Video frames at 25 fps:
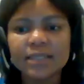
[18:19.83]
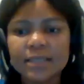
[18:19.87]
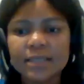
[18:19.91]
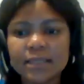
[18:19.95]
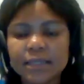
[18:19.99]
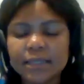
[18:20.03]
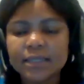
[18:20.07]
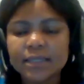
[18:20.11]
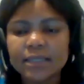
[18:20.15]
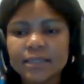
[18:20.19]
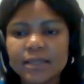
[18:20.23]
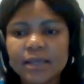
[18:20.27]

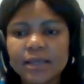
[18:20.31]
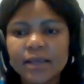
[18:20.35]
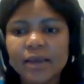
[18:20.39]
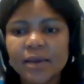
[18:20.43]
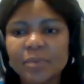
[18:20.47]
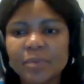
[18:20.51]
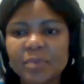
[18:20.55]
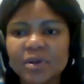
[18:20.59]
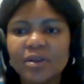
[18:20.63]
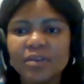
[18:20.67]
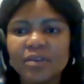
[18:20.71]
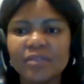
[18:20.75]
is a
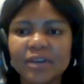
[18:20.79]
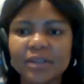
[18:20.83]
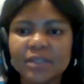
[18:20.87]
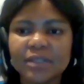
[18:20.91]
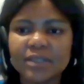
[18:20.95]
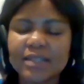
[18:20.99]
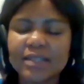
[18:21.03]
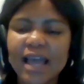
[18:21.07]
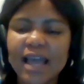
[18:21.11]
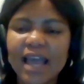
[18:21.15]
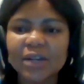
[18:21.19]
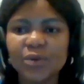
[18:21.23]
bit of a
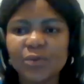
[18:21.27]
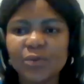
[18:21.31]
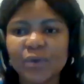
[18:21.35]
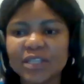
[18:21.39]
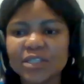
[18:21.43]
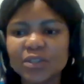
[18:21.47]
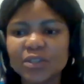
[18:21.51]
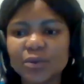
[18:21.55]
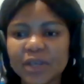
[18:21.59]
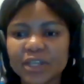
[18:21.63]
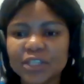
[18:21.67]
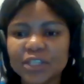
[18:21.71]

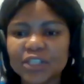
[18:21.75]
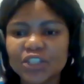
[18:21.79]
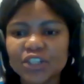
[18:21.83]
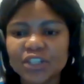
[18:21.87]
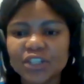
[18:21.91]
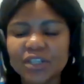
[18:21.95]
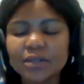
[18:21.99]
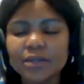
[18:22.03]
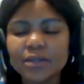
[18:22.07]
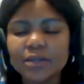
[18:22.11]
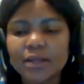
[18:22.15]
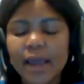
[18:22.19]
sideways
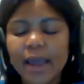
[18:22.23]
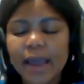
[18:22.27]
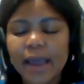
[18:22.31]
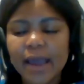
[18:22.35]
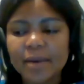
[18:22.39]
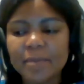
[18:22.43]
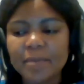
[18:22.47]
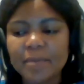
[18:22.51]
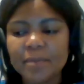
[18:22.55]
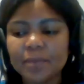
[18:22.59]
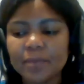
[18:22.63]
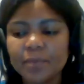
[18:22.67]
question.
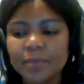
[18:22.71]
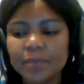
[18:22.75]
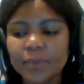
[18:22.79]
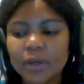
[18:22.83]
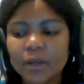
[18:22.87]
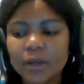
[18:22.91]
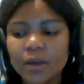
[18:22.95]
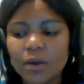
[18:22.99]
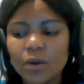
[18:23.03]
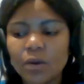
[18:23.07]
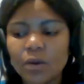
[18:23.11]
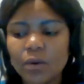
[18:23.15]

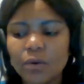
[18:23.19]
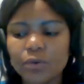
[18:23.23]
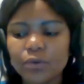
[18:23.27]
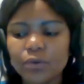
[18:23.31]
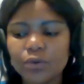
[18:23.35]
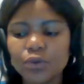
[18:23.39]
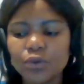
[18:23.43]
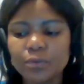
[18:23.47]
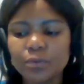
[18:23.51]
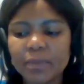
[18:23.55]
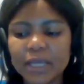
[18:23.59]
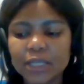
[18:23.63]

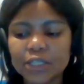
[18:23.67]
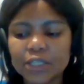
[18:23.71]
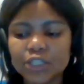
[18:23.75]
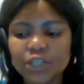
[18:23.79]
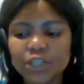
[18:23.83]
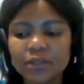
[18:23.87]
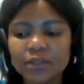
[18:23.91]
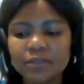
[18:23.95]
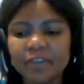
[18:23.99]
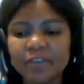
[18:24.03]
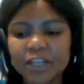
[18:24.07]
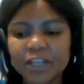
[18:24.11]
You
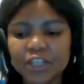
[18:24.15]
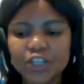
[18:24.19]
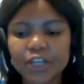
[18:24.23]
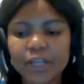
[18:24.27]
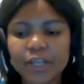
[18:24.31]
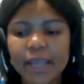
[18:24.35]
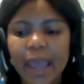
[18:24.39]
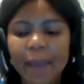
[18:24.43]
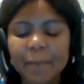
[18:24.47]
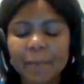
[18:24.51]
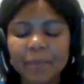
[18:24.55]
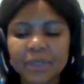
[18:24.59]
mentioned venture
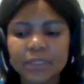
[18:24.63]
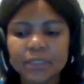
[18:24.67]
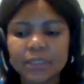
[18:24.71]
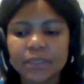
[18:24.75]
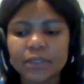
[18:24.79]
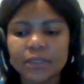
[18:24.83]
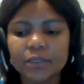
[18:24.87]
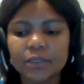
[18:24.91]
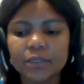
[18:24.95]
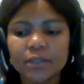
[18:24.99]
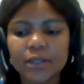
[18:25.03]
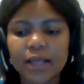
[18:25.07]

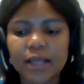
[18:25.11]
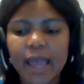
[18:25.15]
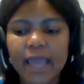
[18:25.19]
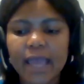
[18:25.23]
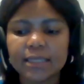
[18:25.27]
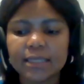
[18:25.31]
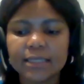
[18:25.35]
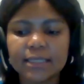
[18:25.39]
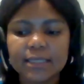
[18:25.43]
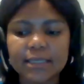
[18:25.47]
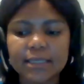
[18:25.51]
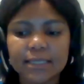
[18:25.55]
capital
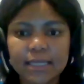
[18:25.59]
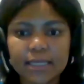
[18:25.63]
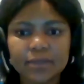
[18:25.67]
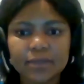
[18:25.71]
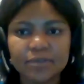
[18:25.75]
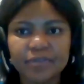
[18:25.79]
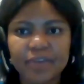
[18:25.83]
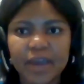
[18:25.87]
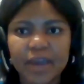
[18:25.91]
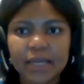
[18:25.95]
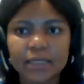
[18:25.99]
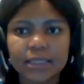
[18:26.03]
and seed
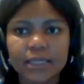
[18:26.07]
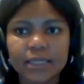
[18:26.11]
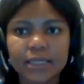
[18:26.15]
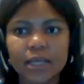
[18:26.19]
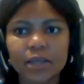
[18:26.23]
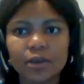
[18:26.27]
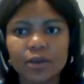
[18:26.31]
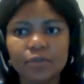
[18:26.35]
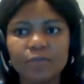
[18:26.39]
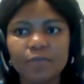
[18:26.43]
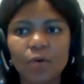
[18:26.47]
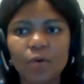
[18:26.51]

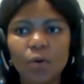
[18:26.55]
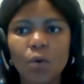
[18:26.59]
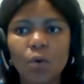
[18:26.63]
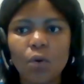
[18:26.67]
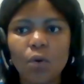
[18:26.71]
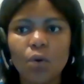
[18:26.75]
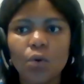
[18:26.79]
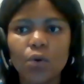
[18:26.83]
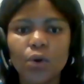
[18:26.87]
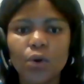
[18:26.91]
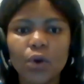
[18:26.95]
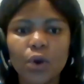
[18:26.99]
funding
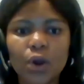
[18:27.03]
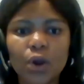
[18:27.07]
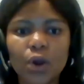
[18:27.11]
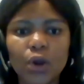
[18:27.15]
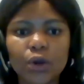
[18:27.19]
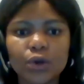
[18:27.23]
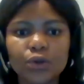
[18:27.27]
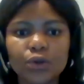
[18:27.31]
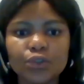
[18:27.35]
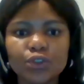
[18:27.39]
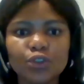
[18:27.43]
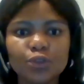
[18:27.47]
for
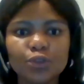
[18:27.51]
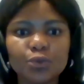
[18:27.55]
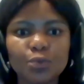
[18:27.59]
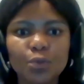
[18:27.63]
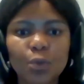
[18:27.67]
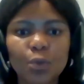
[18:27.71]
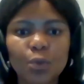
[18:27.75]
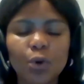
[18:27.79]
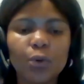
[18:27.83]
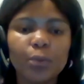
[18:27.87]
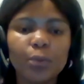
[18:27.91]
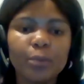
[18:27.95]

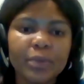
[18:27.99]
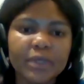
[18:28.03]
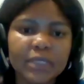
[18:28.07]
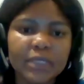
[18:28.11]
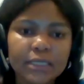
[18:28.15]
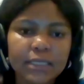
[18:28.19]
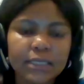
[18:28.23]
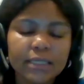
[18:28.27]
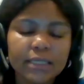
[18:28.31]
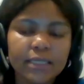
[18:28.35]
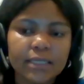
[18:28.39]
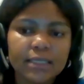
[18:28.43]
or
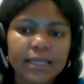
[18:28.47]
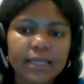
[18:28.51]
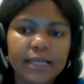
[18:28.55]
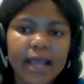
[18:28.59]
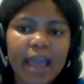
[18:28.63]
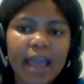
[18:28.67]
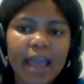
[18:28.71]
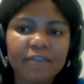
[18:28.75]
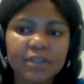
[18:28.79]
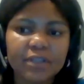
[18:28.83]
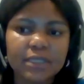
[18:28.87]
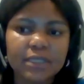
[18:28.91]
businesses that
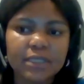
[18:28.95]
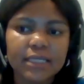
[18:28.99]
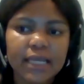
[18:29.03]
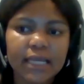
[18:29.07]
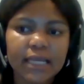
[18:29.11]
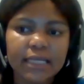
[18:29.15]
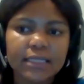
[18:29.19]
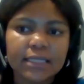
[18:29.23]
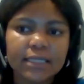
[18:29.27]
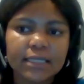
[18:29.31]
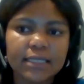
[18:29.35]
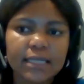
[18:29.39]
haven't
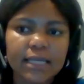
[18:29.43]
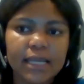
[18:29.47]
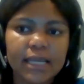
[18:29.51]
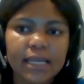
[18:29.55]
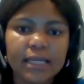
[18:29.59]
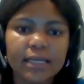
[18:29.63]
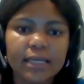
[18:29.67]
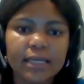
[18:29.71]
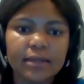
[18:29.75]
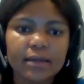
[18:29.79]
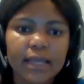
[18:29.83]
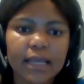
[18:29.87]
yet
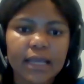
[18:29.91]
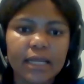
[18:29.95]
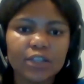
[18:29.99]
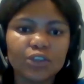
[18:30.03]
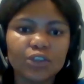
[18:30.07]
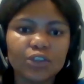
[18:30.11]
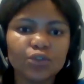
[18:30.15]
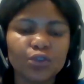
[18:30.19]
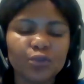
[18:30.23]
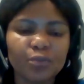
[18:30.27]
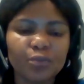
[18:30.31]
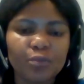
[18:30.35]
seen any
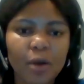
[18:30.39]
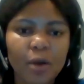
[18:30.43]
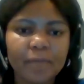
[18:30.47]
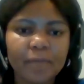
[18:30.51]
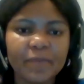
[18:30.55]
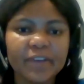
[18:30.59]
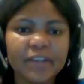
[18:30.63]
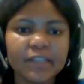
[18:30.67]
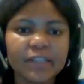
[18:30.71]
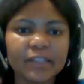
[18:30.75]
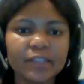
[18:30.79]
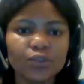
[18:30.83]
sort of
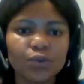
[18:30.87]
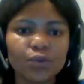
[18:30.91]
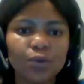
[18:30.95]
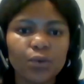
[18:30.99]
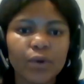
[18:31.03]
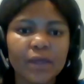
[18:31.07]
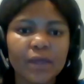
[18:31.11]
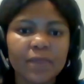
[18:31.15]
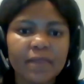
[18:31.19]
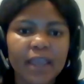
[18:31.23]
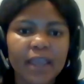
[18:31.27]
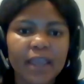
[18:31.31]
profit
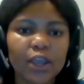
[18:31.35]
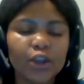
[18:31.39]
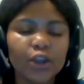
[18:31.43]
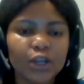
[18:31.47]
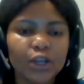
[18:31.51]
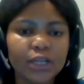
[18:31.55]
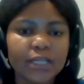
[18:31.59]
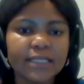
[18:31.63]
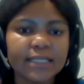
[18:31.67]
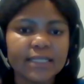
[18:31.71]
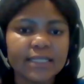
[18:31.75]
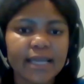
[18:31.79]
or in their
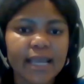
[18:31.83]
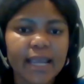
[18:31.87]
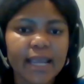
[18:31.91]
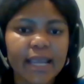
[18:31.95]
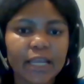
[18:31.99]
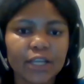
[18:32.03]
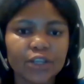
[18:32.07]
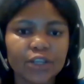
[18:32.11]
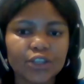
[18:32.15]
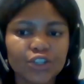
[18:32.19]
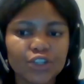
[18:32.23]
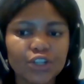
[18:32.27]
early
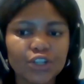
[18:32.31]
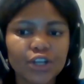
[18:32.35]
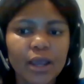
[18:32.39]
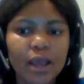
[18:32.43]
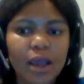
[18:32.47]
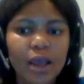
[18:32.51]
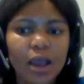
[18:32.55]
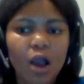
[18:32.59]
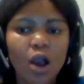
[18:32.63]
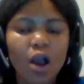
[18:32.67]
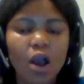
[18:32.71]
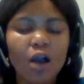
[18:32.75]
stage
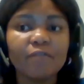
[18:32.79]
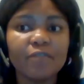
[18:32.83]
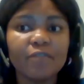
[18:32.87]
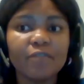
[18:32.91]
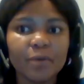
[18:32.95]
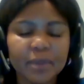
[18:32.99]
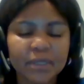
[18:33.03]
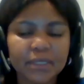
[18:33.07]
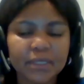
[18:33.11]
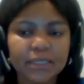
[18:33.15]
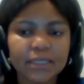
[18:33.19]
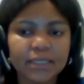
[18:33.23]
of the
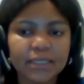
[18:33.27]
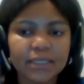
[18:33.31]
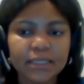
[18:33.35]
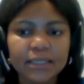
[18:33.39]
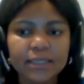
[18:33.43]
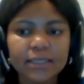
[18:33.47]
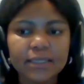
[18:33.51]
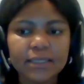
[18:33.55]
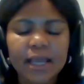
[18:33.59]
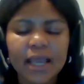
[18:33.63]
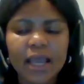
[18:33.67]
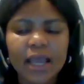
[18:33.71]

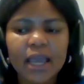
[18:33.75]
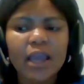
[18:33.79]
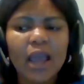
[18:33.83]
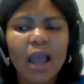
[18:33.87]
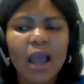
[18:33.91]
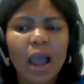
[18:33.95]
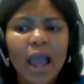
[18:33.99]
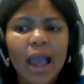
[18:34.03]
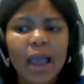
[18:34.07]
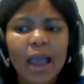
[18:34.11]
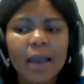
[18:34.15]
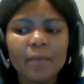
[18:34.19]
business.
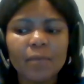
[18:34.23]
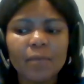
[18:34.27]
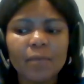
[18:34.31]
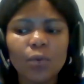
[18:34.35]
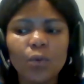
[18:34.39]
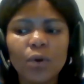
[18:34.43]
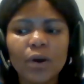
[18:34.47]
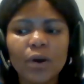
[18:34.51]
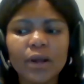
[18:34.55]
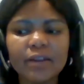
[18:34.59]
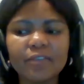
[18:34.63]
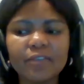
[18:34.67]

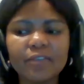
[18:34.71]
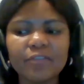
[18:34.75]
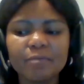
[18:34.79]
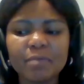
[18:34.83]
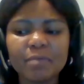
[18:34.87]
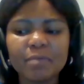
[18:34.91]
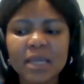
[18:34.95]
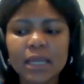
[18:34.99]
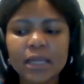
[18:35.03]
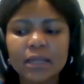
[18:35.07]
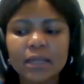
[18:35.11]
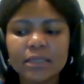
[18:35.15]
What have
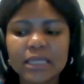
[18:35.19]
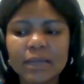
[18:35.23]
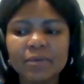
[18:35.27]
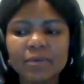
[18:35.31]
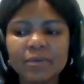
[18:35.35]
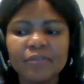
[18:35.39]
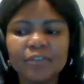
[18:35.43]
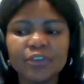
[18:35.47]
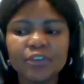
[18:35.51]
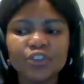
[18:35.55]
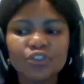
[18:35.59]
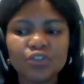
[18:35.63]
been some
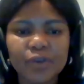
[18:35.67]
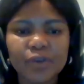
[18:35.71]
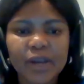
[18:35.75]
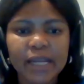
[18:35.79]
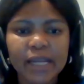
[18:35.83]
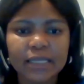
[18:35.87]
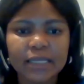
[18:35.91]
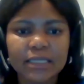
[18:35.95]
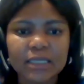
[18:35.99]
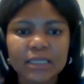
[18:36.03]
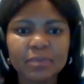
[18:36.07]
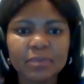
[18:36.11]
of the
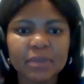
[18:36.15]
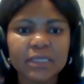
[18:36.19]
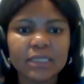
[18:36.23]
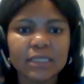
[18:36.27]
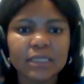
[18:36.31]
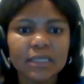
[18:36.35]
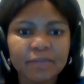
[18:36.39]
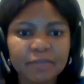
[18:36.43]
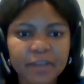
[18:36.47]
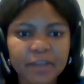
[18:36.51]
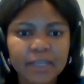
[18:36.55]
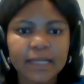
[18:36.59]
trends
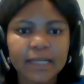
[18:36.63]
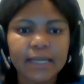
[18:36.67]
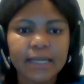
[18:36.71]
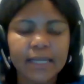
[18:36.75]
specifically